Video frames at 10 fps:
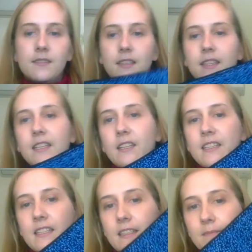and then I
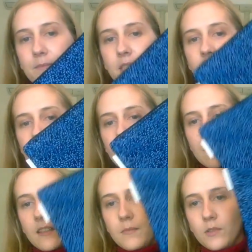didn't, because
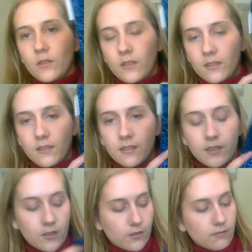I'm not
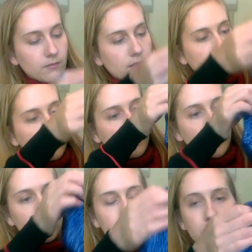a
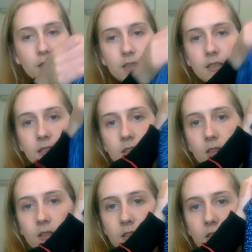terrible person. It's
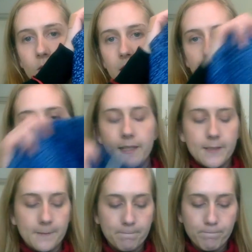got a square
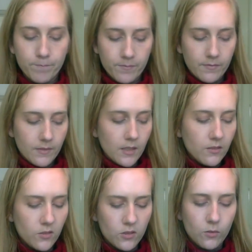base,
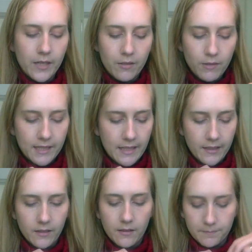not square,
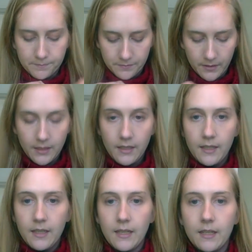rectangular,
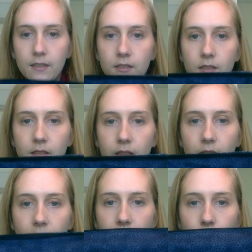and it's
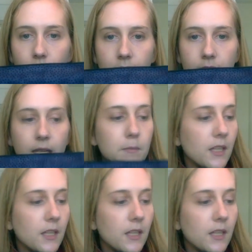lined with the same